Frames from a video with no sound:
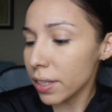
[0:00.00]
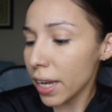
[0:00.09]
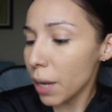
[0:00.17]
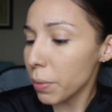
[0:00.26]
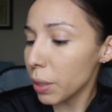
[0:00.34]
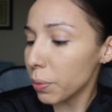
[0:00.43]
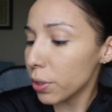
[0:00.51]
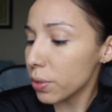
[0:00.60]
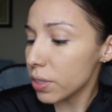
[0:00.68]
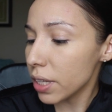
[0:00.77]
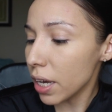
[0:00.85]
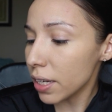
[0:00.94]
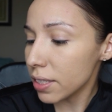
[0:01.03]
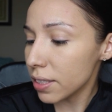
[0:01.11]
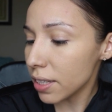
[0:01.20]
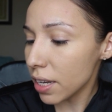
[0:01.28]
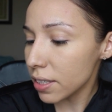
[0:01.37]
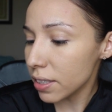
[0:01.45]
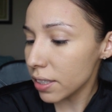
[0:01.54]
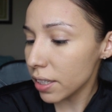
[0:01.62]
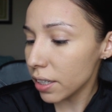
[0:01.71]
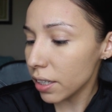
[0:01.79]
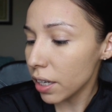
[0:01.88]
Today I'm going to be using the
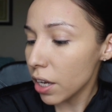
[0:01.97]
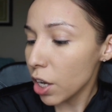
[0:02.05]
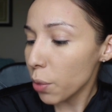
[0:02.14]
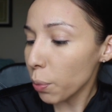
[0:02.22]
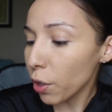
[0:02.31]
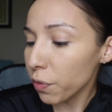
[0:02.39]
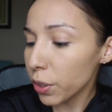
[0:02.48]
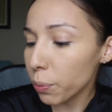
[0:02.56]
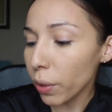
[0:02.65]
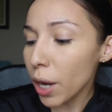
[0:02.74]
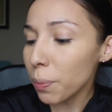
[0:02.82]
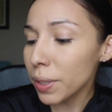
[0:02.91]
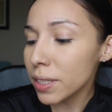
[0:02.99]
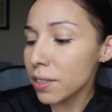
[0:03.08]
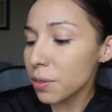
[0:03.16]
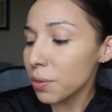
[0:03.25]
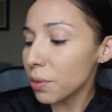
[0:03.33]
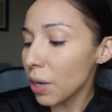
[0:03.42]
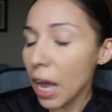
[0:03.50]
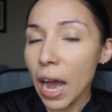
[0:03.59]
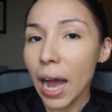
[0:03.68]
Anastasia Perfect Brow Pencil.